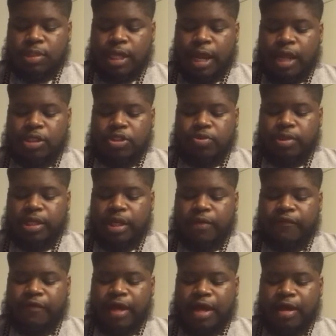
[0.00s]
And I'll just read down
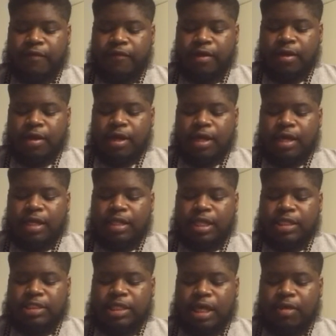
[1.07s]
to five. And he
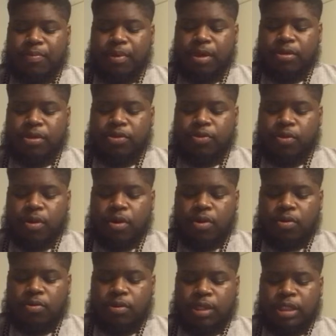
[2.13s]
that sat upon the
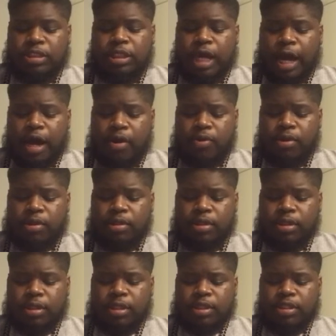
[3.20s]
throne, that's Yahweh,
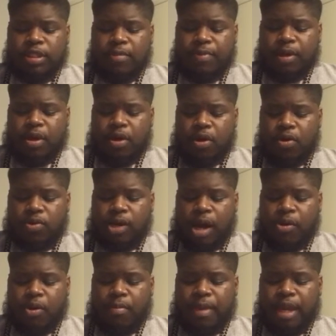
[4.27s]
said, Behold,
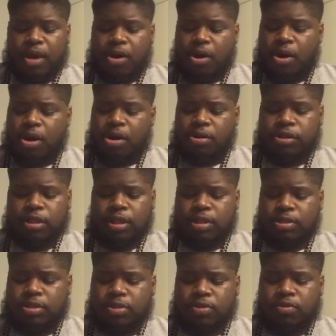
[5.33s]
I will make all
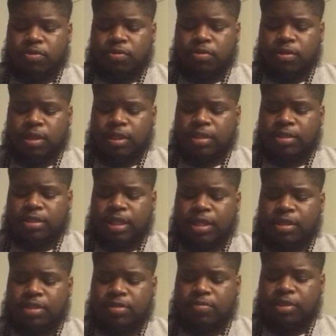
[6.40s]
things new. And he said
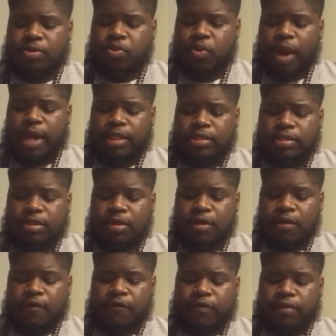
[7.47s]
unto me, Write,
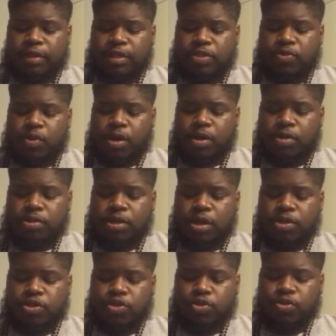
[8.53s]
for these words
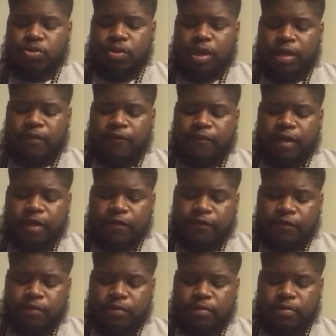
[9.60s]
are true and
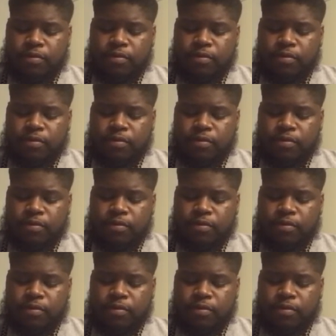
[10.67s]
faithful.